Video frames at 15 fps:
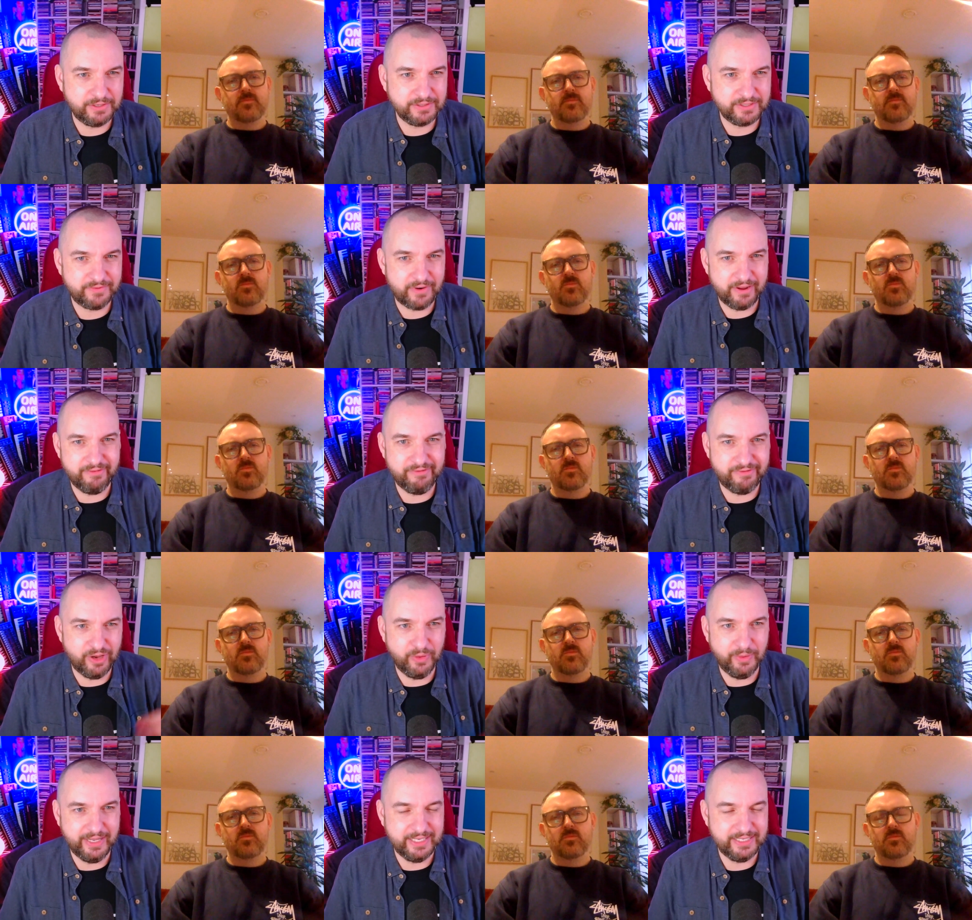Speaker 1: feels very
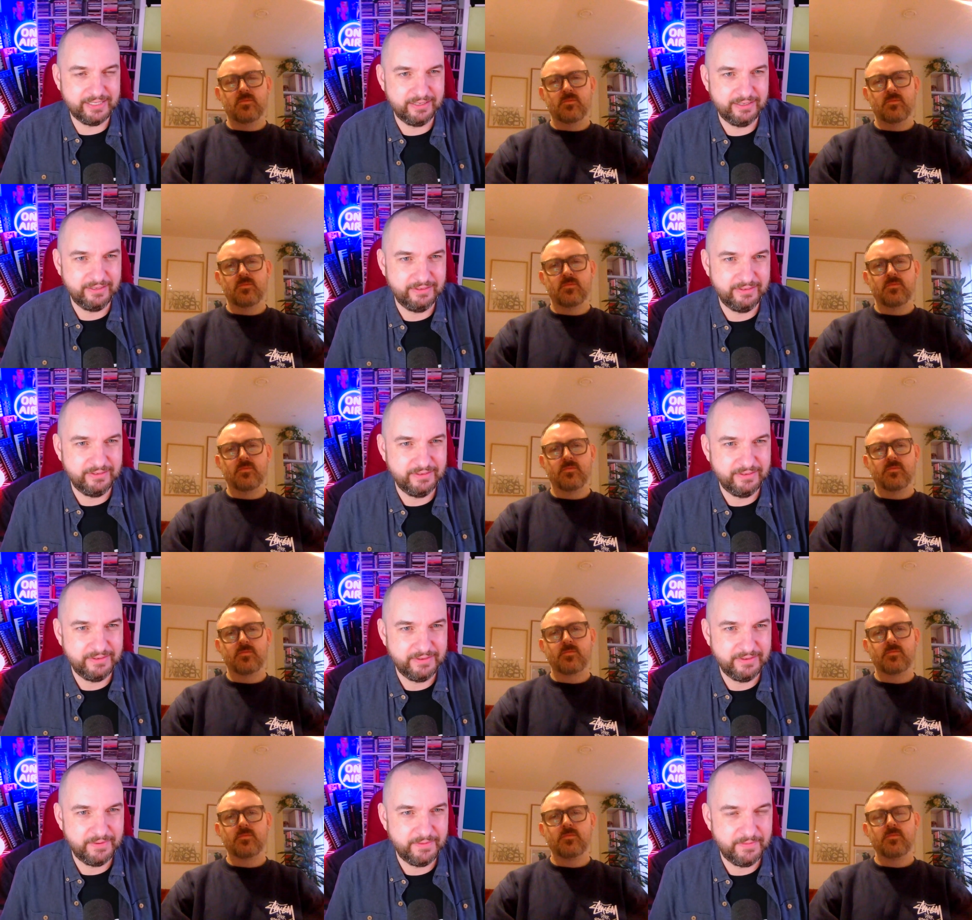fluid.
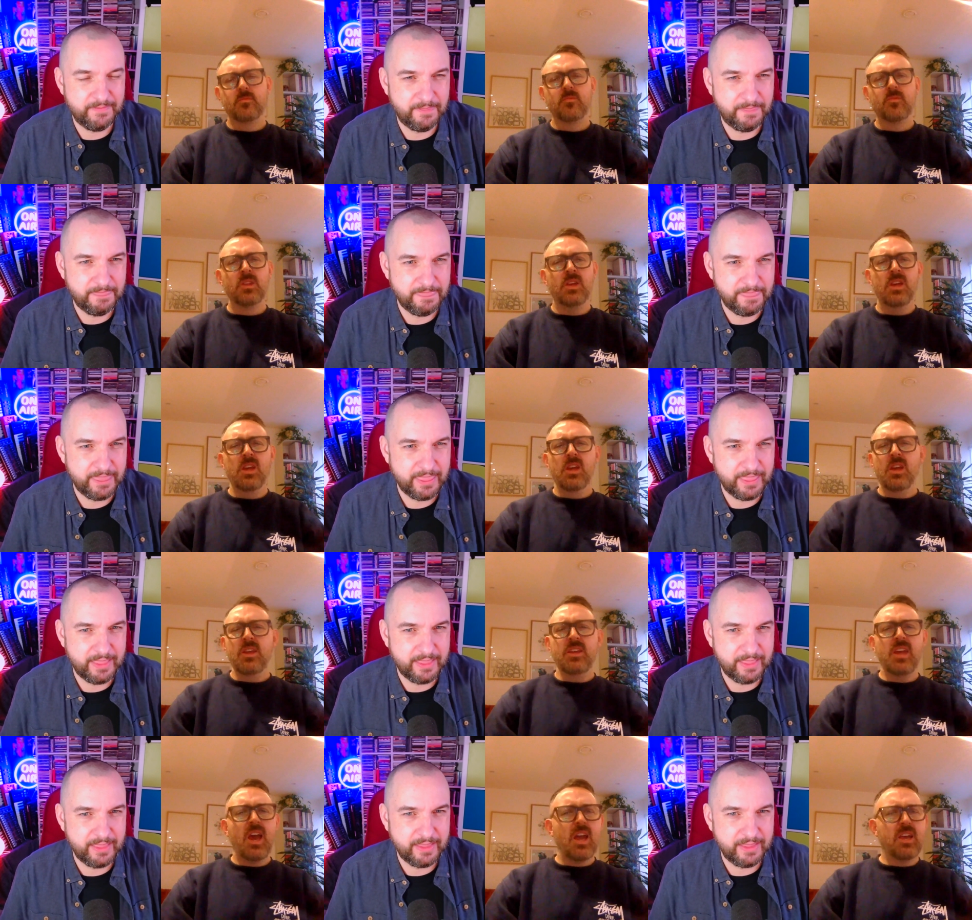
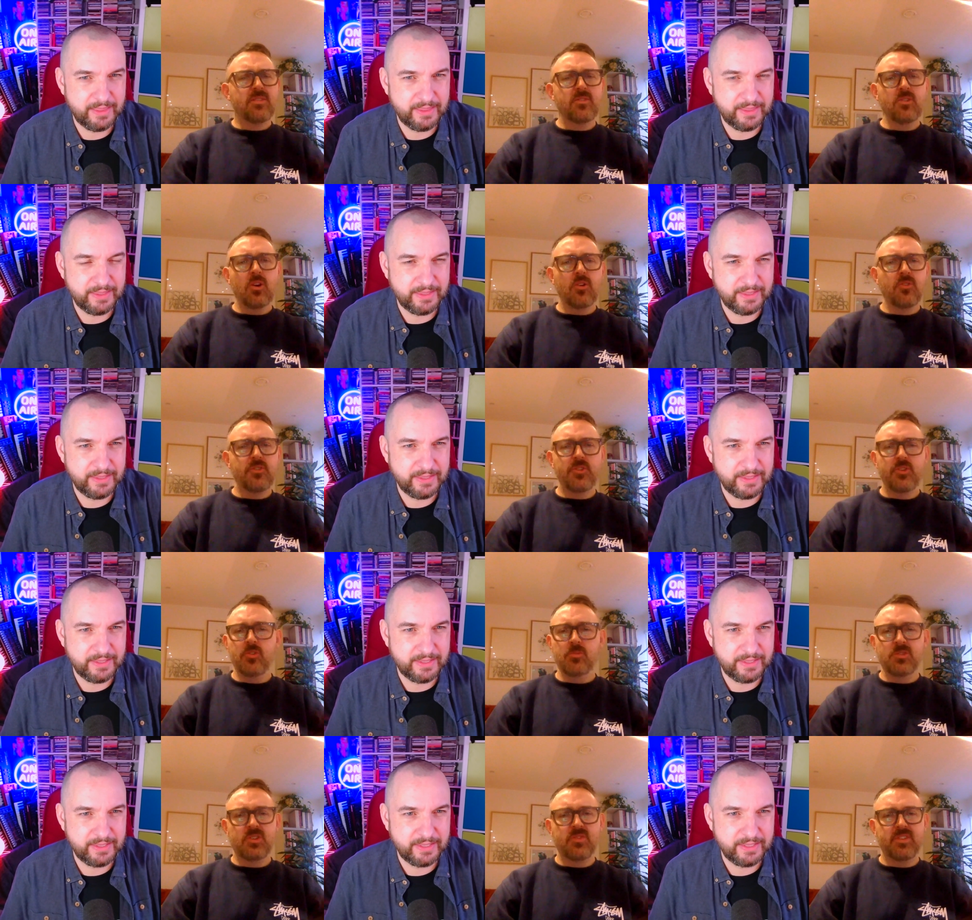
Speaker 2: Yeah, it's not too
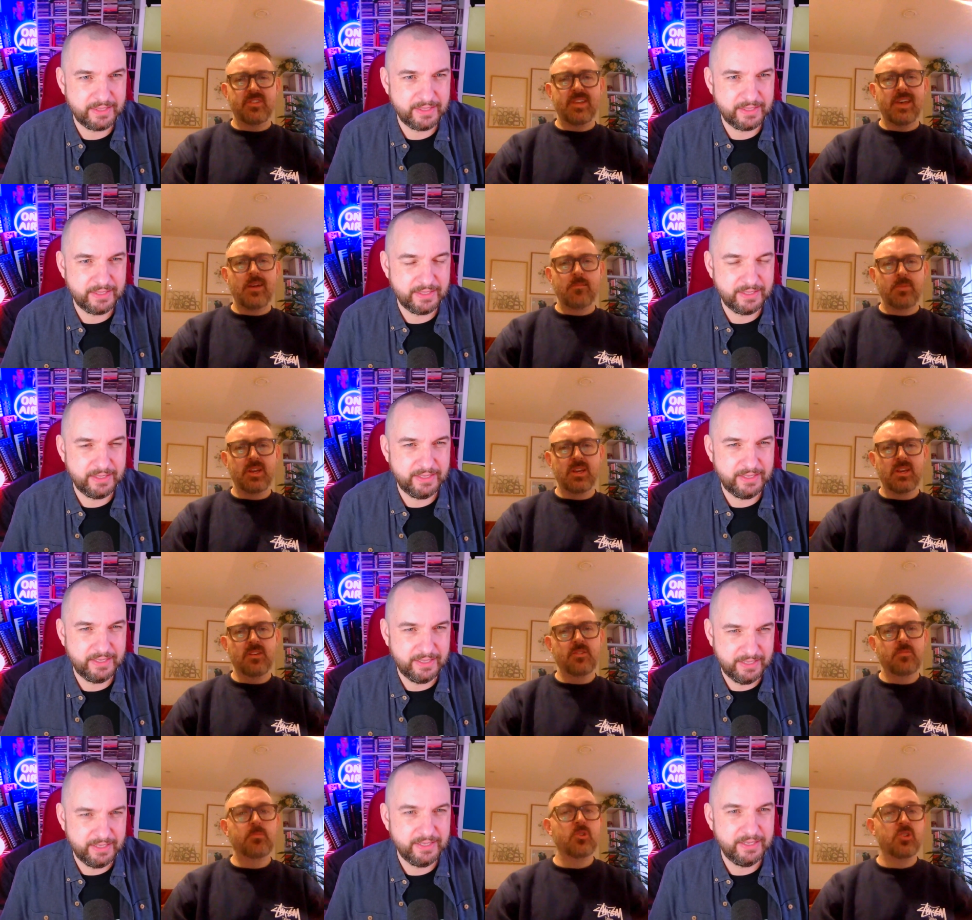much of a set
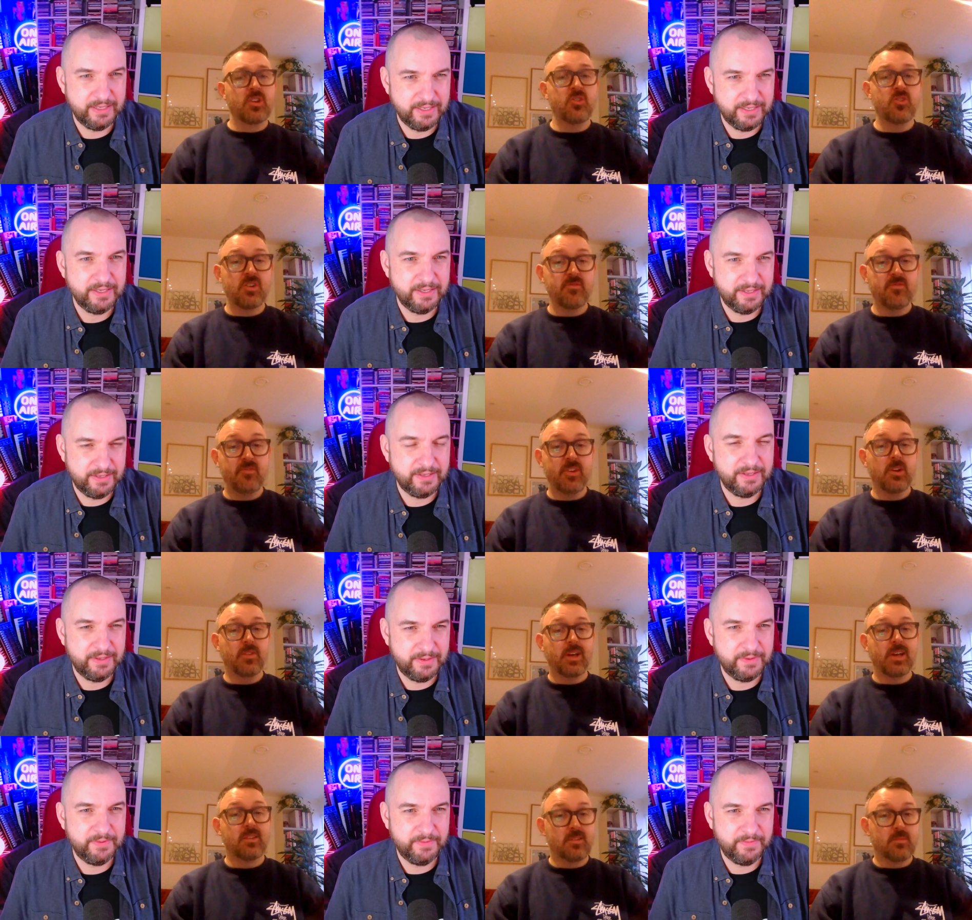piece, but you can feel
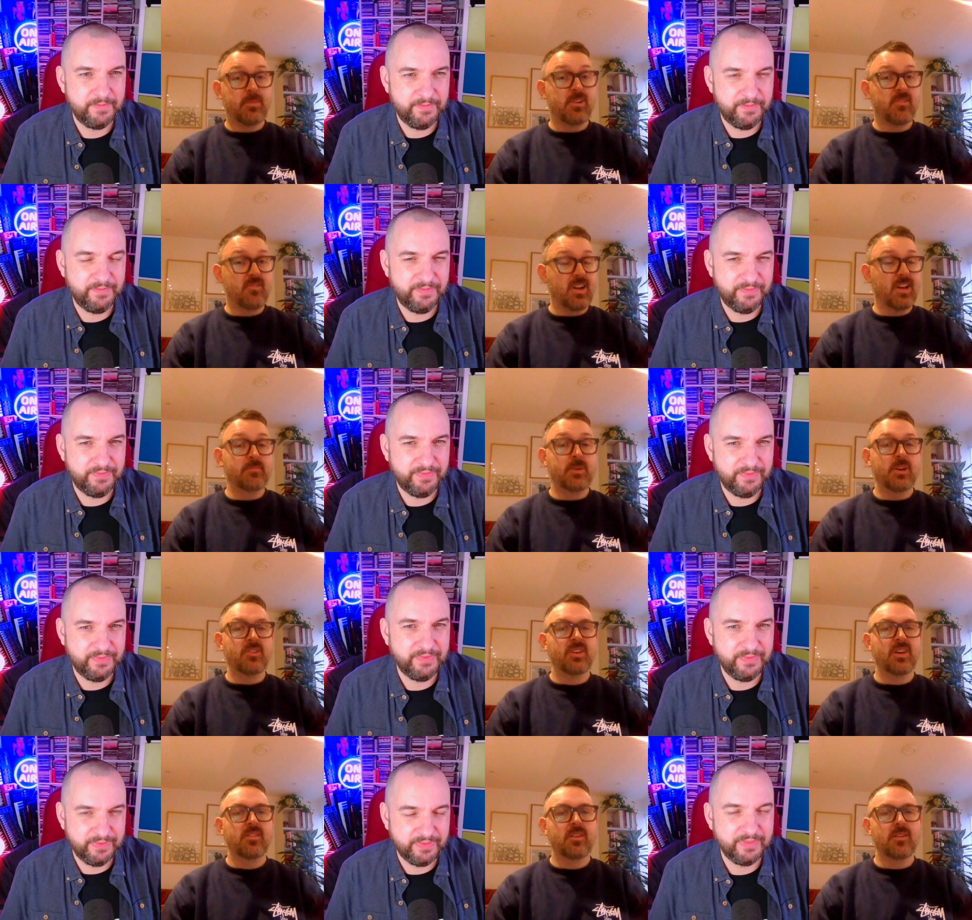that spirit,
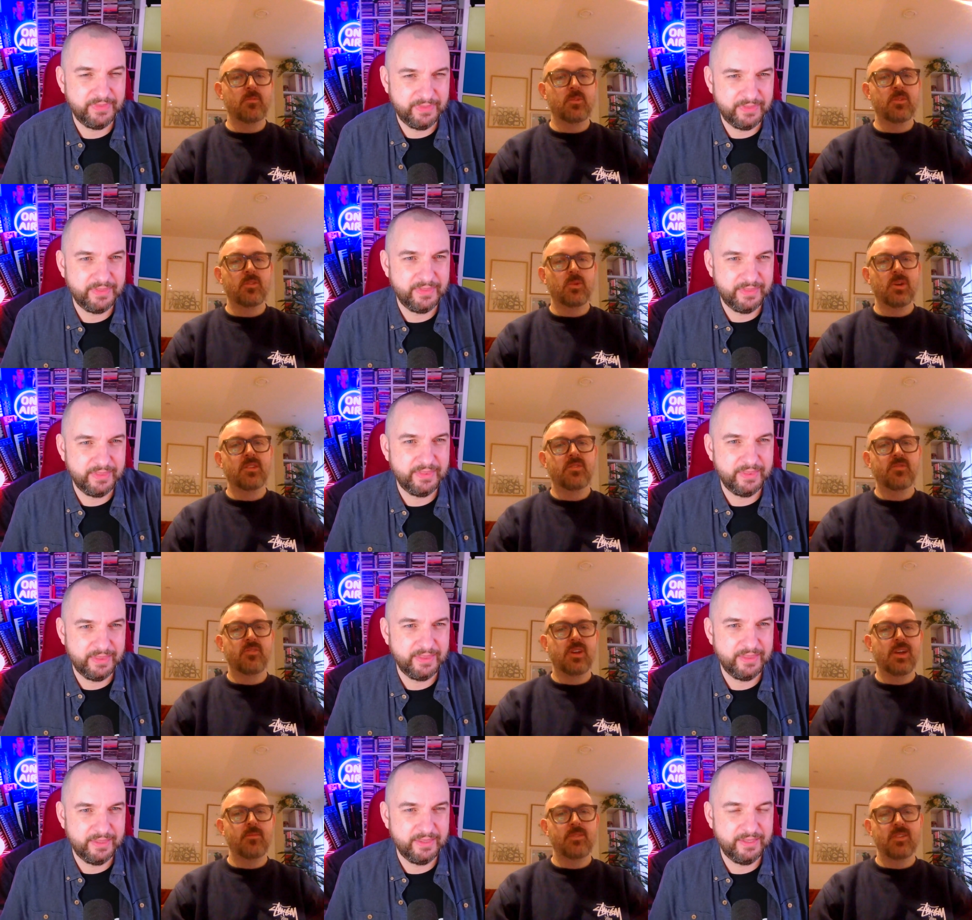especially I think with the way it's
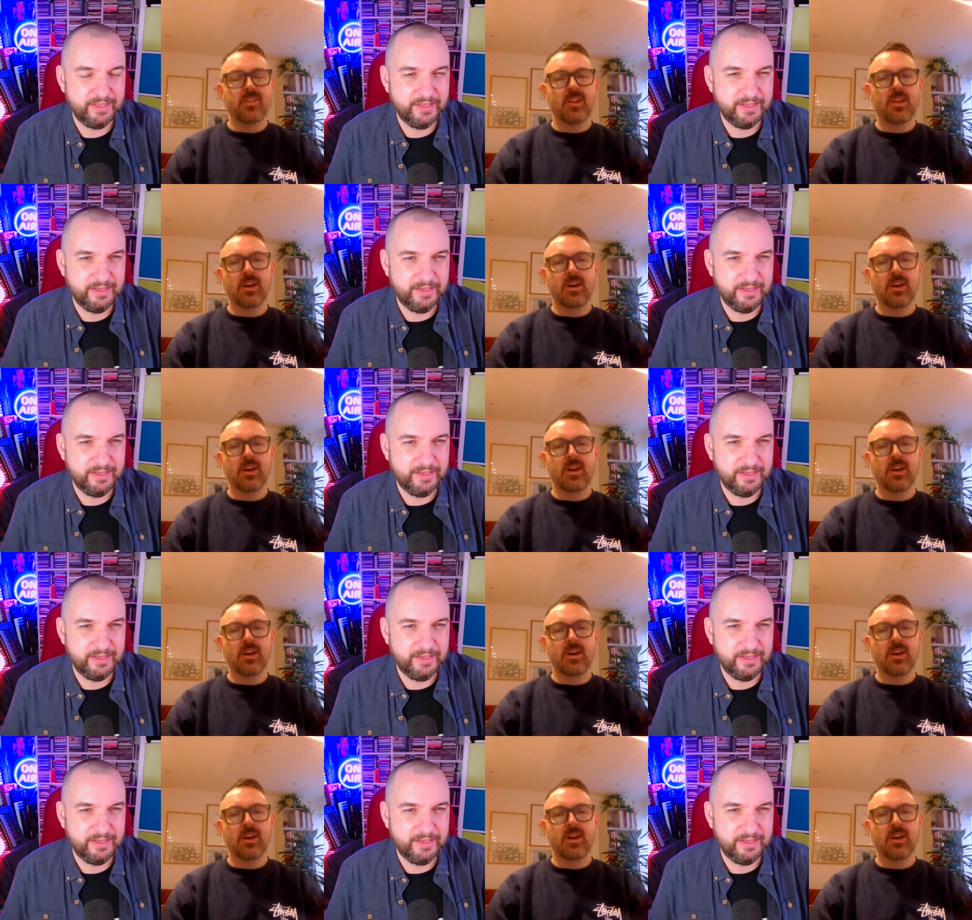framed and the